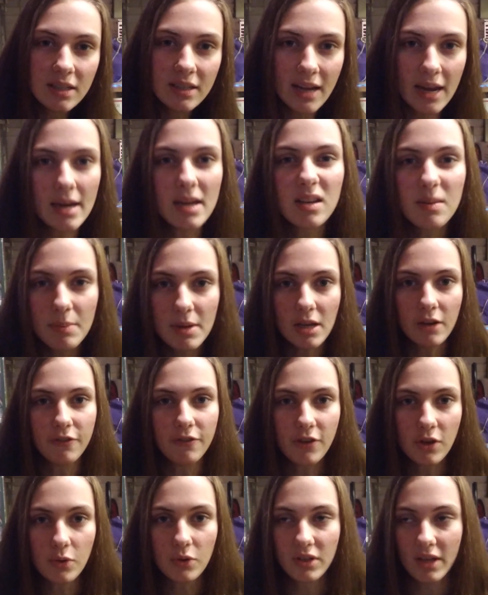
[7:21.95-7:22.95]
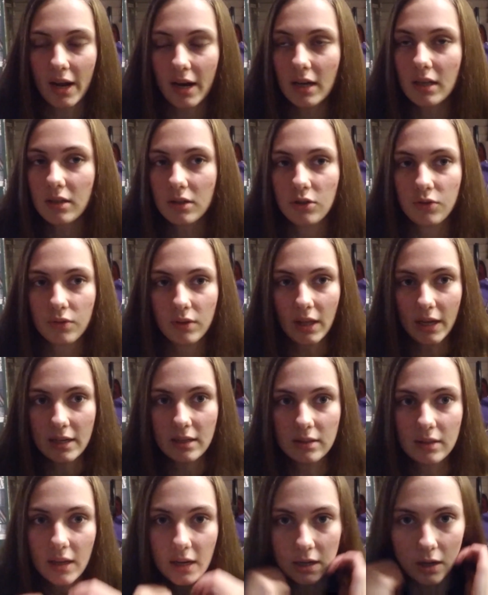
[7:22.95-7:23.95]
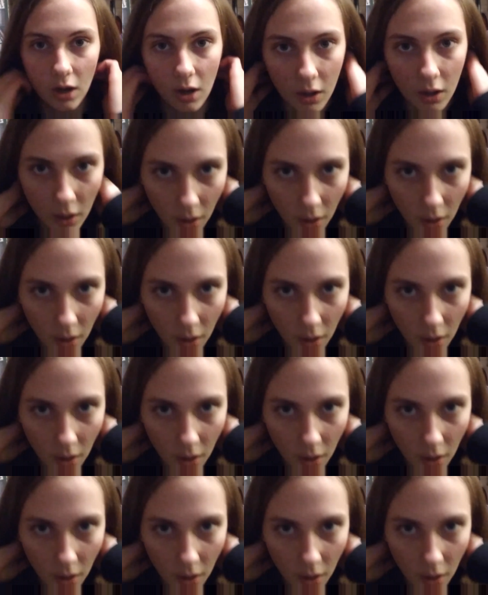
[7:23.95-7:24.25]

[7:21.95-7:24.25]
take me a few seconds to realize, like,